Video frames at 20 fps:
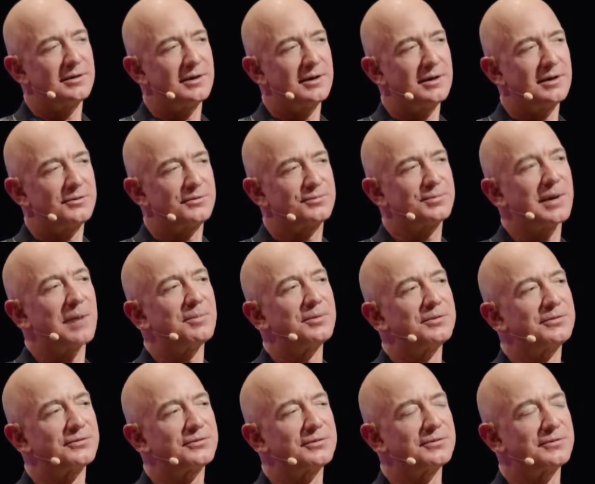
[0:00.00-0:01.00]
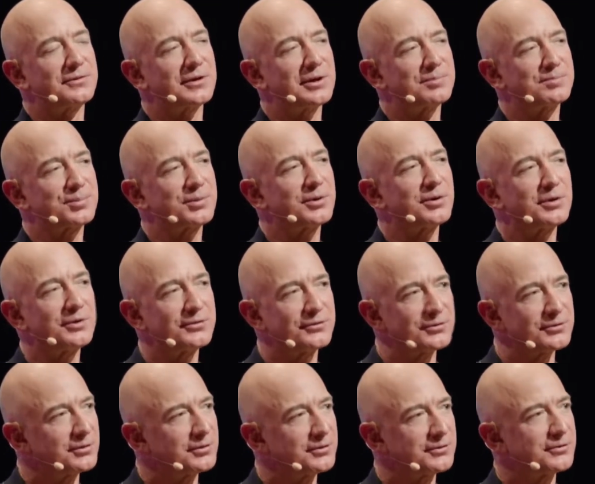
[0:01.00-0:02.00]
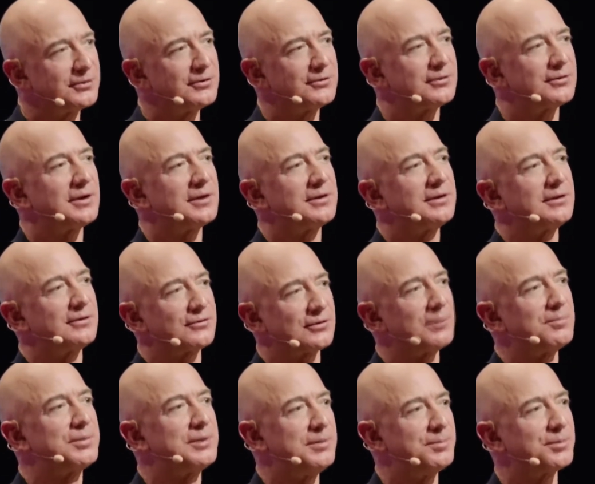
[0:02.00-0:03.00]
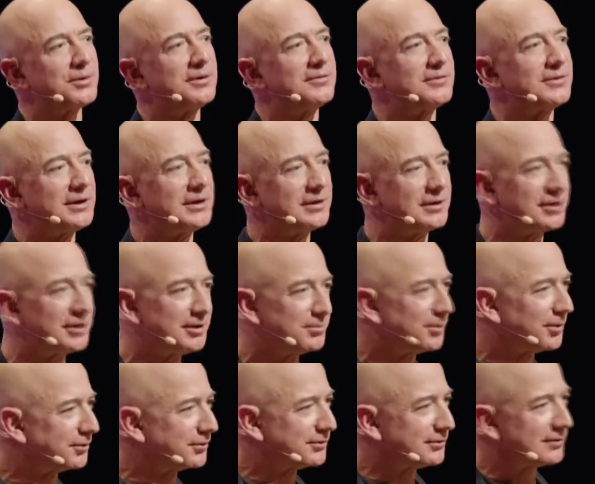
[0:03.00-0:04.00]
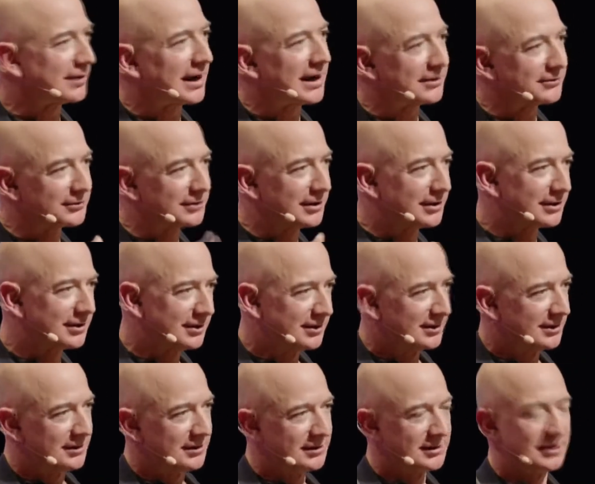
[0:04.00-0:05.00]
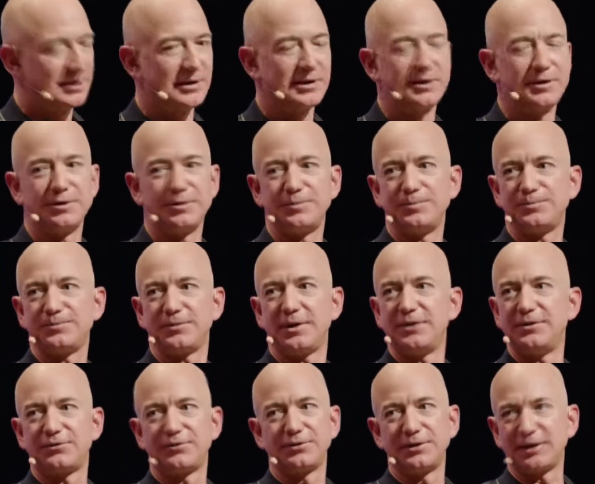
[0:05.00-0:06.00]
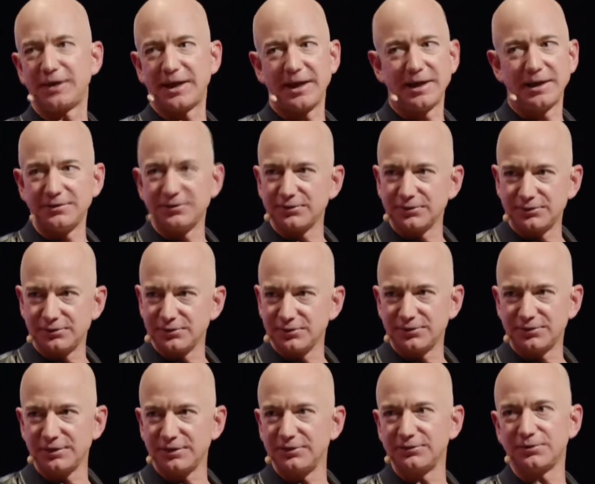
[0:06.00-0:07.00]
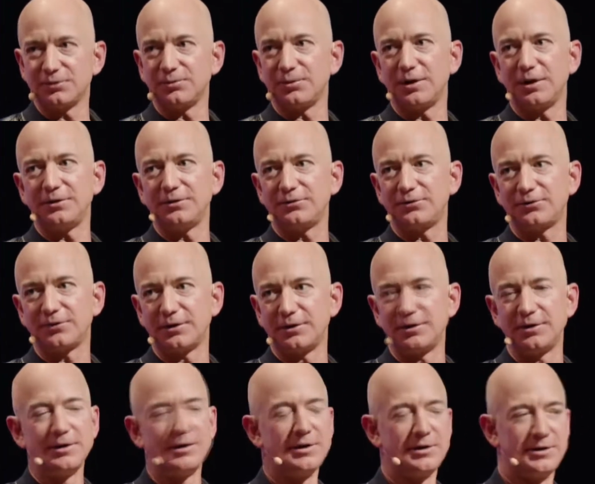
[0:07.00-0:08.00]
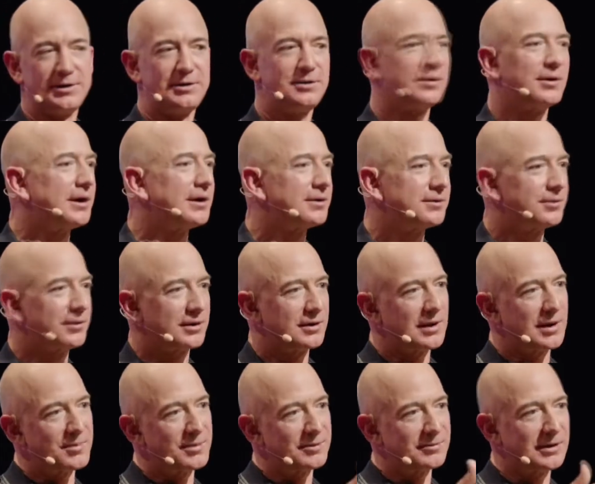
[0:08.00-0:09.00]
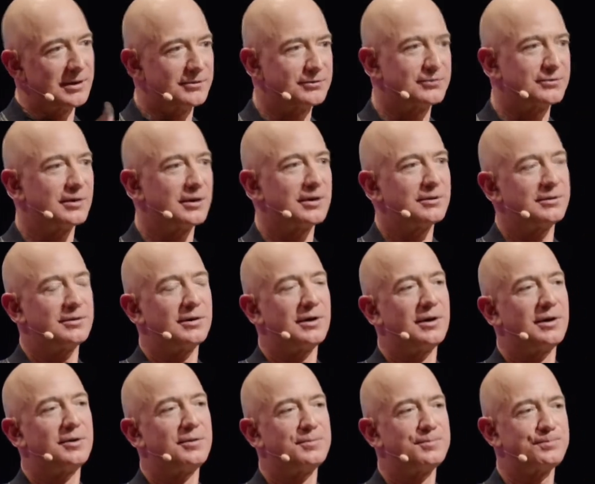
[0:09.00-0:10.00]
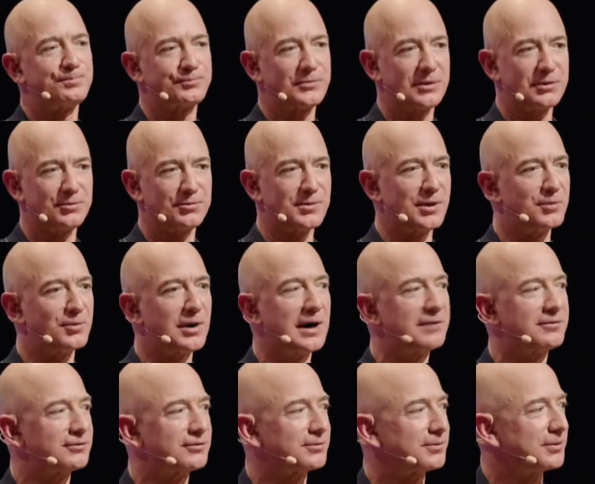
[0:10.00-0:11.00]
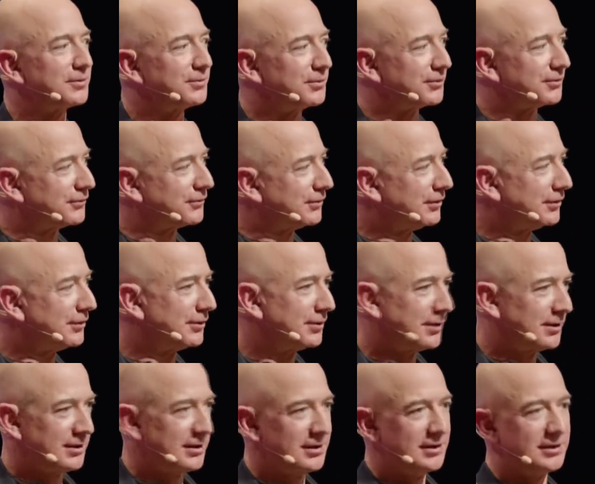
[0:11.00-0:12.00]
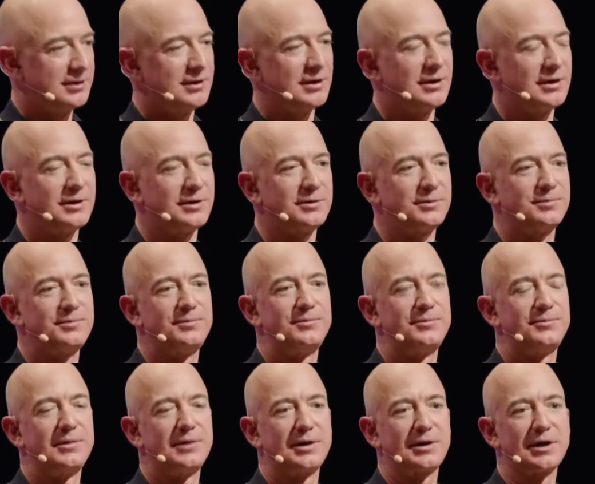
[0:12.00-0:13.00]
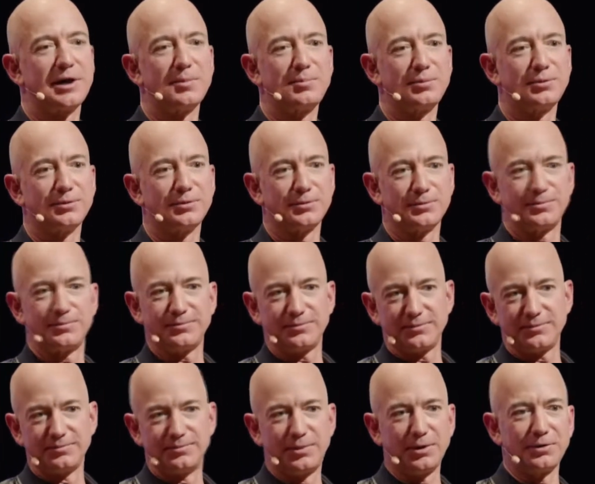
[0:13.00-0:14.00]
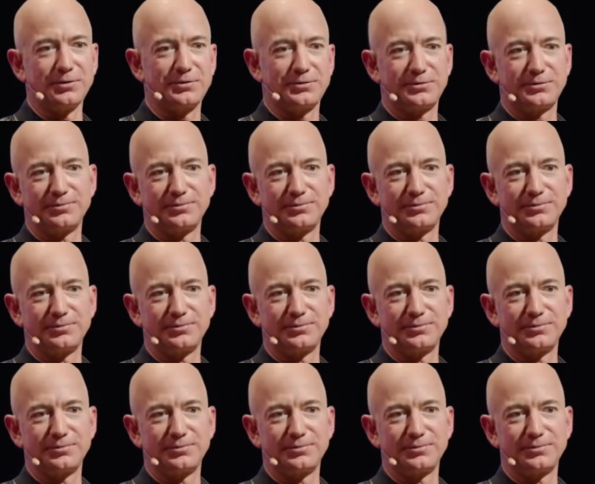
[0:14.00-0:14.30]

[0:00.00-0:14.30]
it's probably just a very personal decision. I think some people are very good at multitasking, and so they can do two things at once. And I'm at a restaurant with my wife or something, and we'll see a couple both